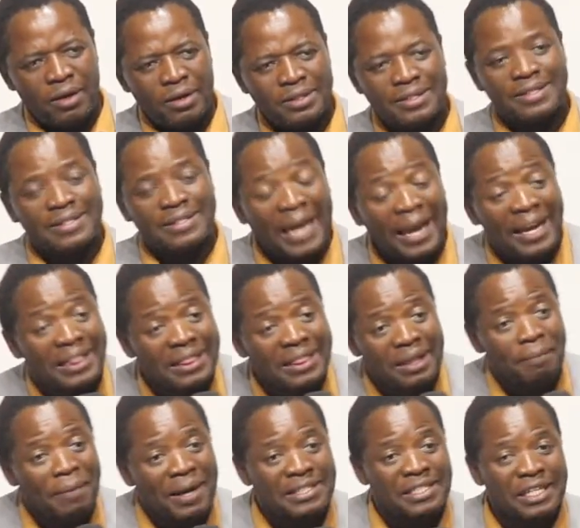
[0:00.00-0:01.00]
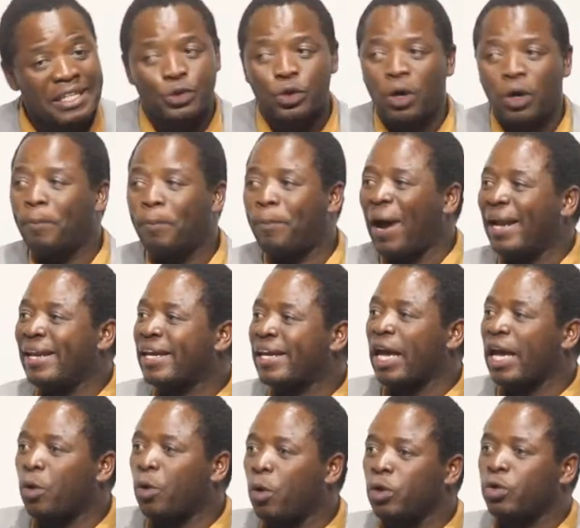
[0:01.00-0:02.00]
Stay in the message. Don't panic
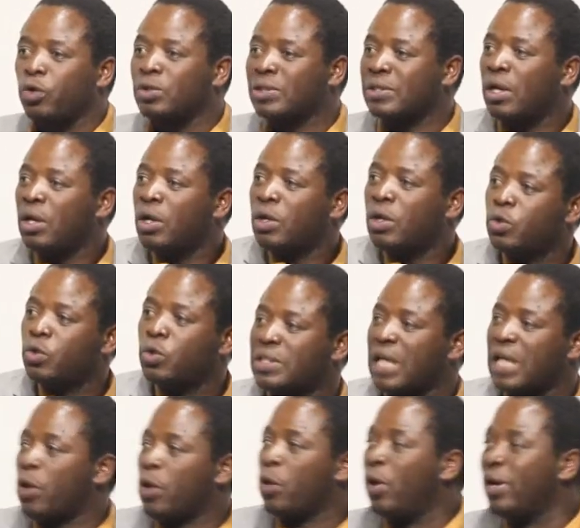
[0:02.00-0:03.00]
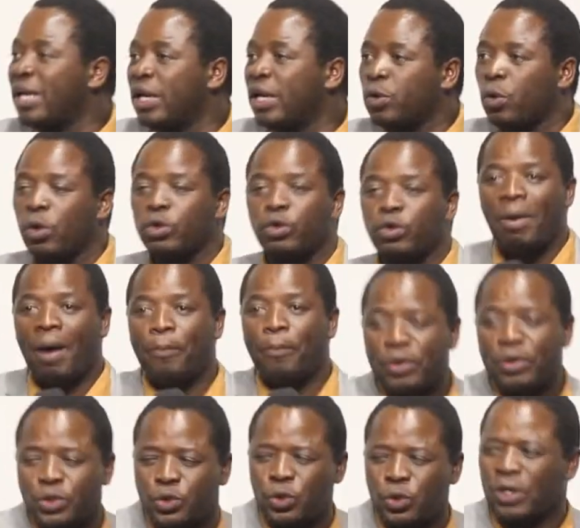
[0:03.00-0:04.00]
and go to, to Zion and go to my
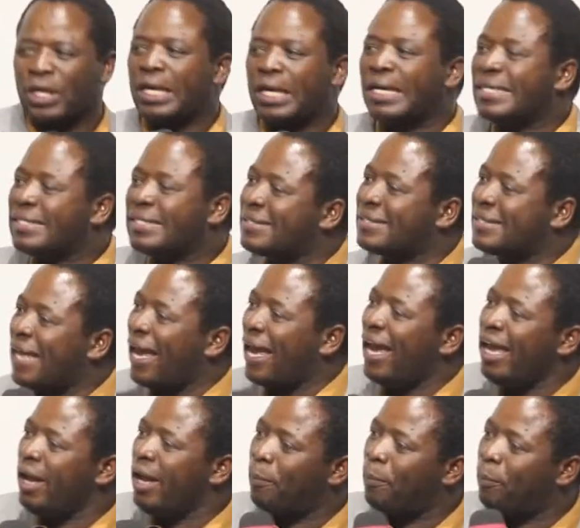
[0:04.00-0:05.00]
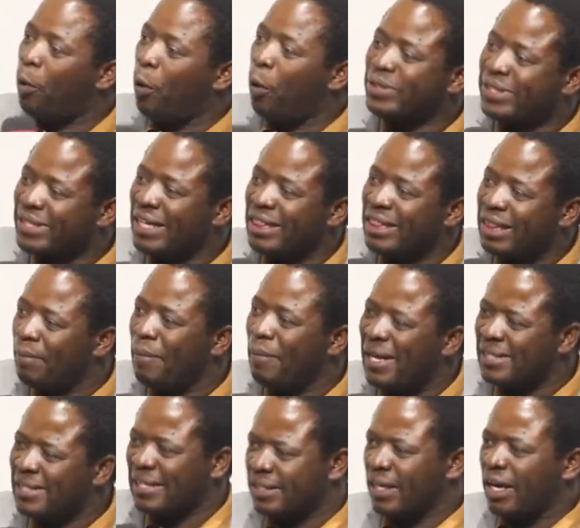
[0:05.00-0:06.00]
apostolate. Stay, put in the
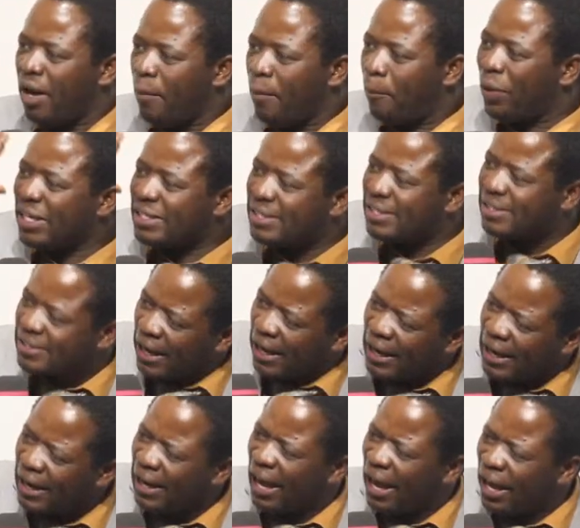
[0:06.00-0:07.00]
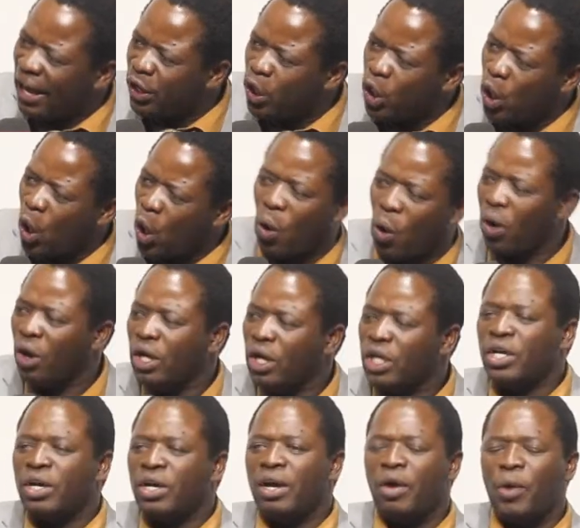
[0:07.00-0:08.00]
message. Be still and
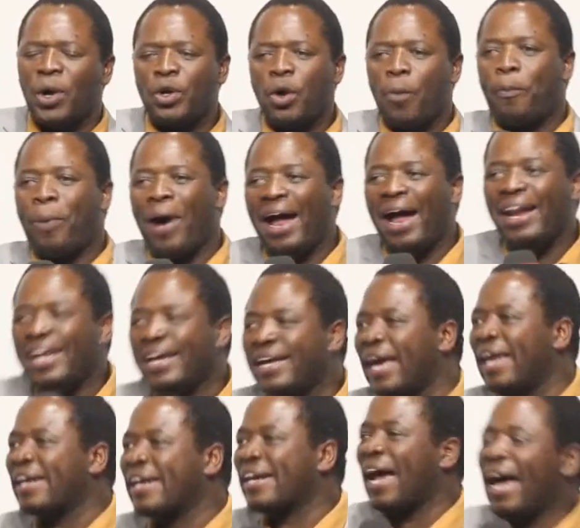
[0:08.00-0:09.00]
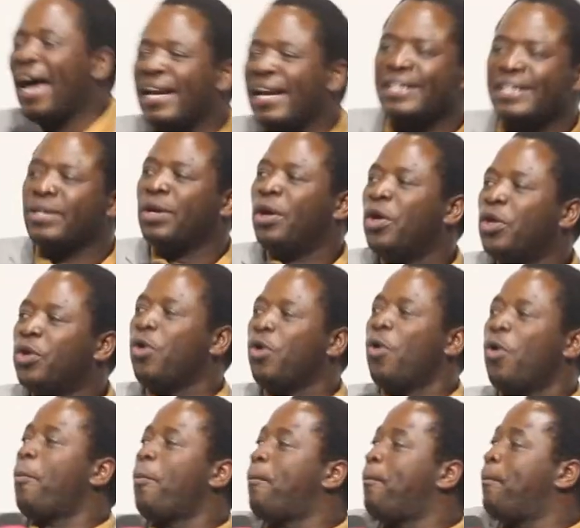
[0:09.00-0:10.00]
know. When you panic and run,
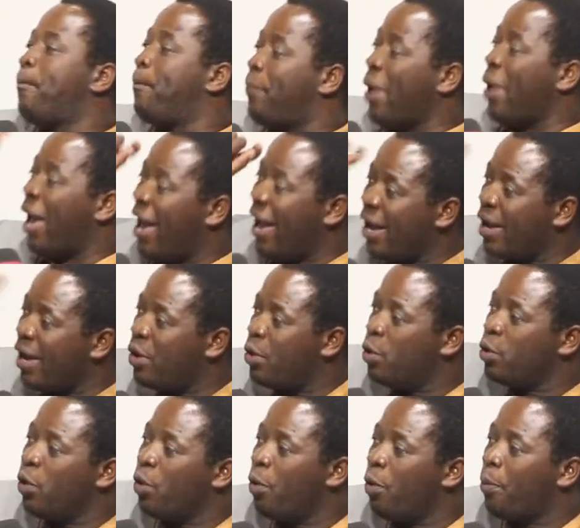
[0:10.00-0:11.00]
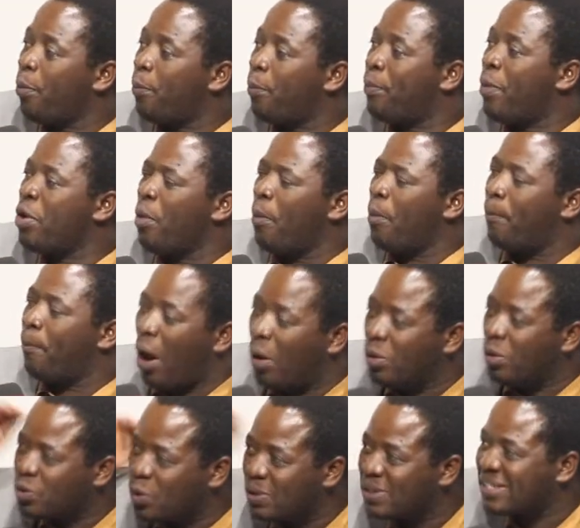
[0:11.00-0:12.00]
you bang, you, you, you
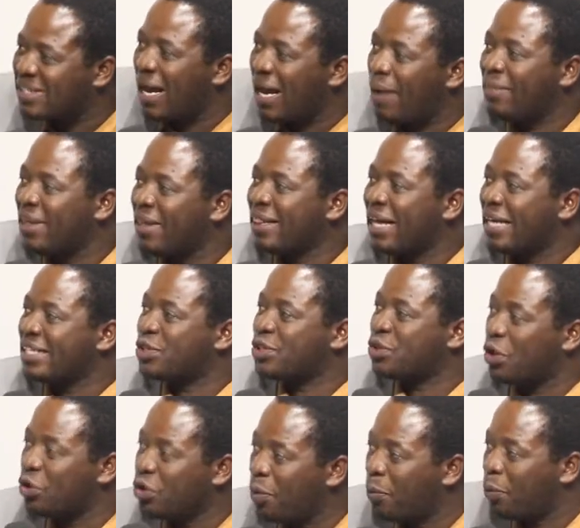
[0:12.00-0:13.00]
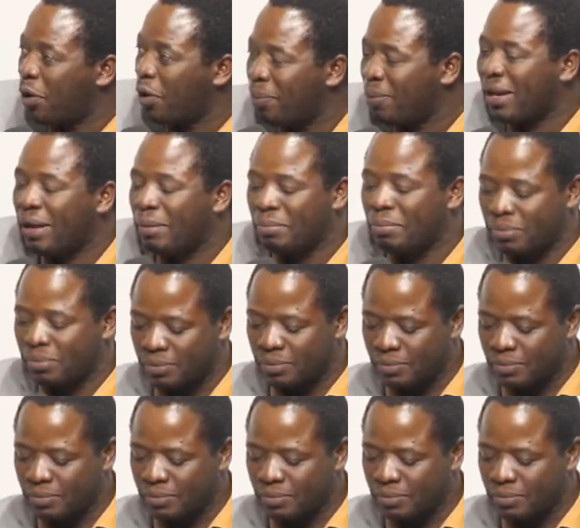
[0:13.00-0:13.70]
bounce on something that is your new problem.